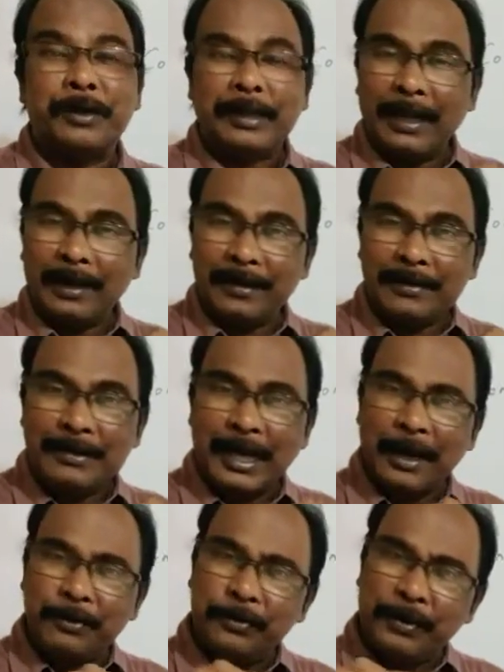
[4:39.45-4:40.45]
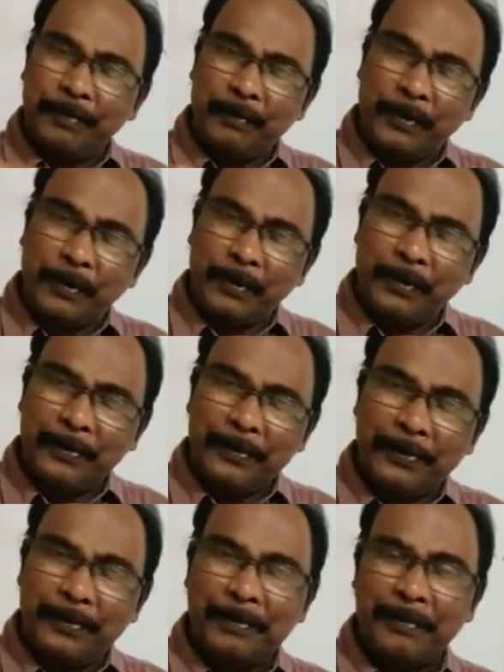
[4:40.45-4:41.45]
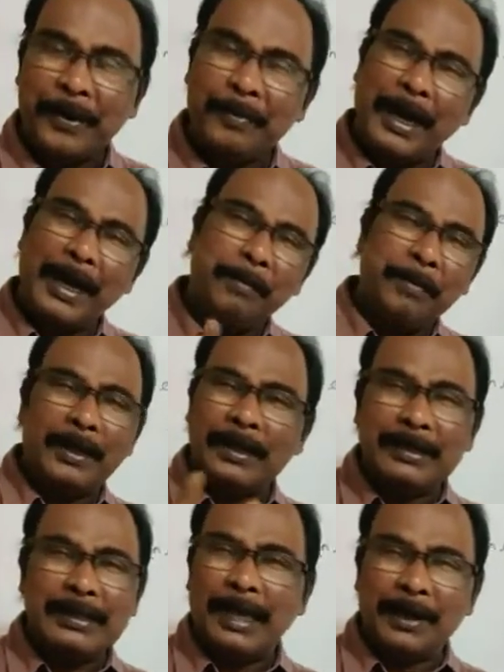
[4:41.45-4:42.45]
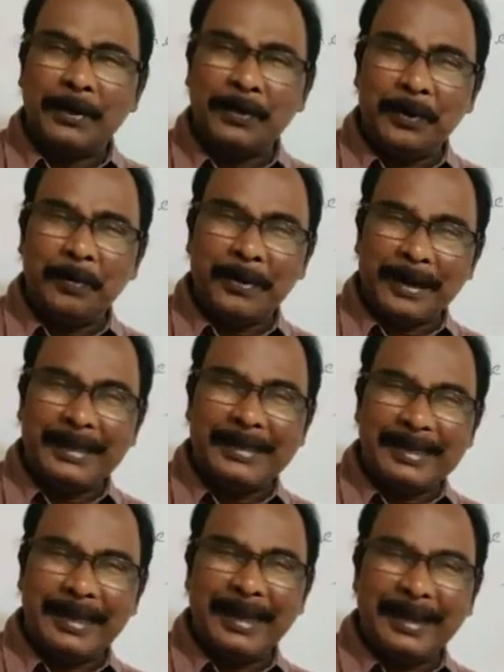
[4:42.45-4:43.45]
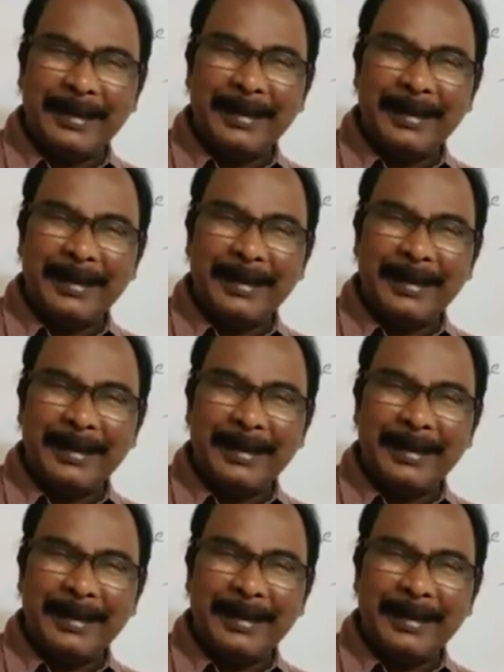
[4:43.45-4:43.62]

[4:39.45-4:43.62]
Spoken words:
then charge will flow from high potential to low potential